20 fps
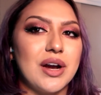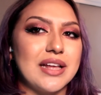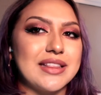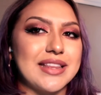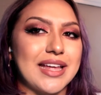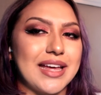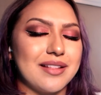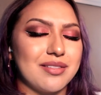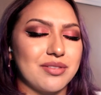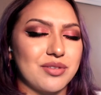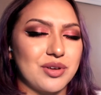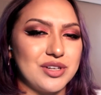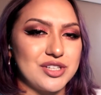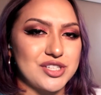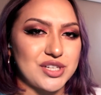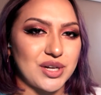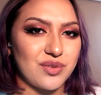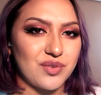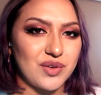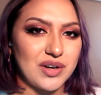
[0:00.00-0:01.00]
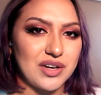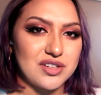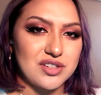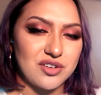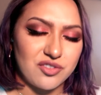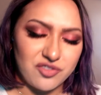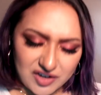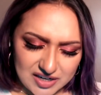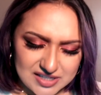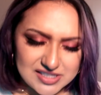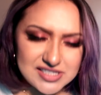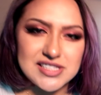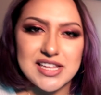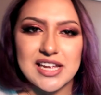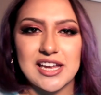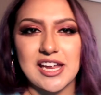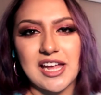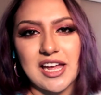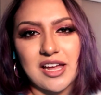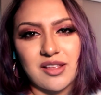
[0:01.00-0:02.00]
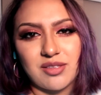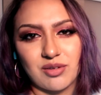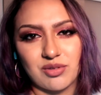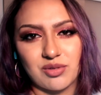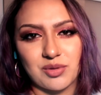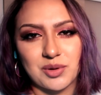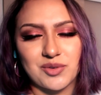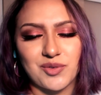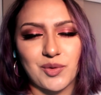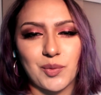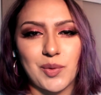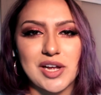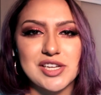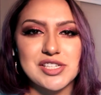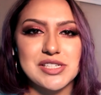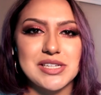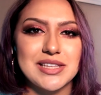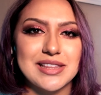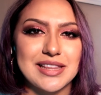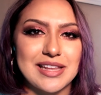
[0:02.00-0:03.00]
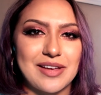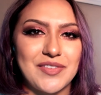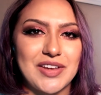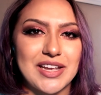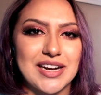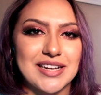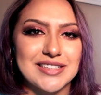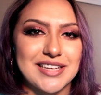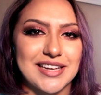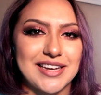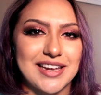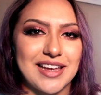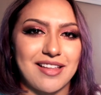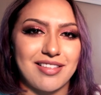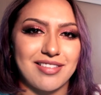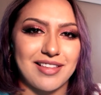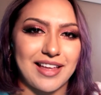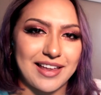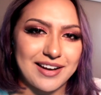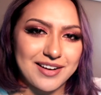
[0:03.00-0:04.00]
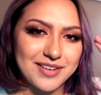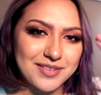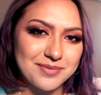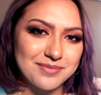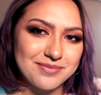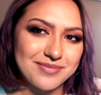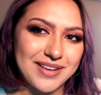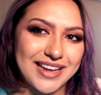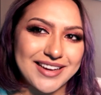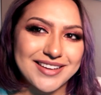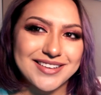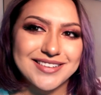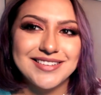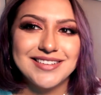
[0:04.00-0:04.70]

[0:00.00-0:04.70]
at the end screen, share this video to your friends. Thank you guys so much for watching. Love you, and I'll talk to you guys later. Bye.